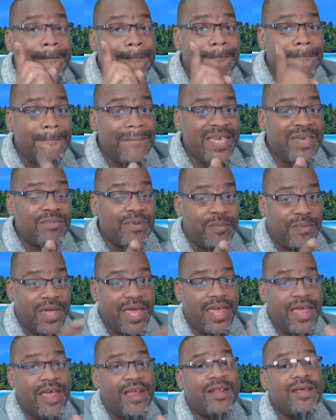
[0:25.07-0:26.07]
Be
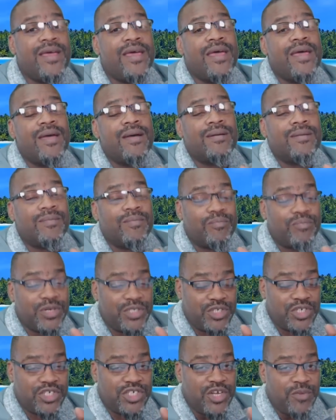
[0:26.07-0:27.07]
prepared.
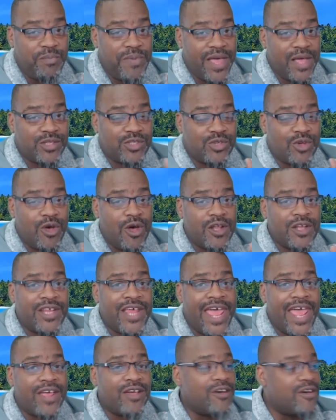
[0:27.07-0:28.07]
Put your seatbelts on and
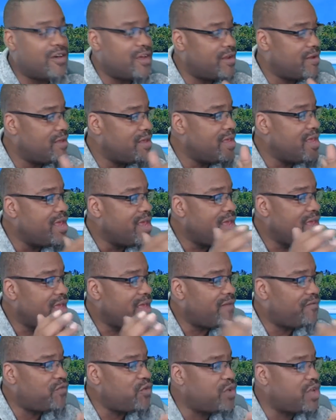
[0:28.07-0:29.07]
hang on.
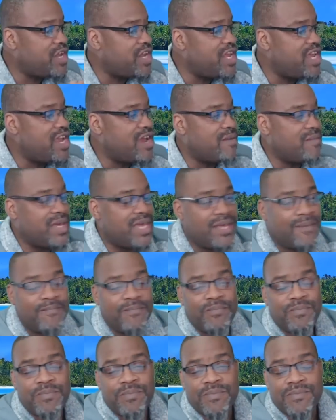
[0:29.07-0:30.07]
If you can hear me,
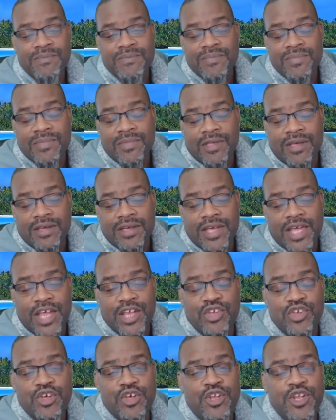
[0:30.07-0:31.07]

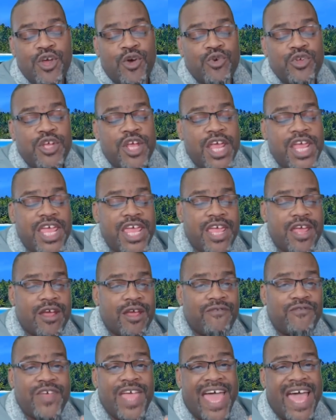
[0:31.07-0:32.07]
and you know you're here,
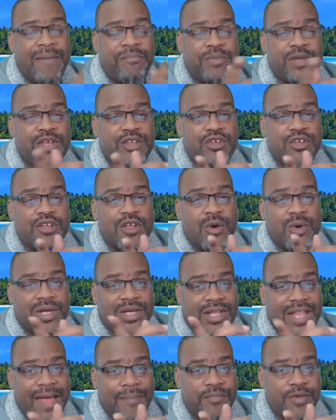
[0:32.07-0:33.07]
if you're happy and you know it,
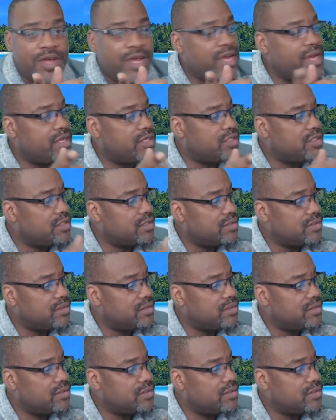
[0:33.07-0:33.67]
clap your hands.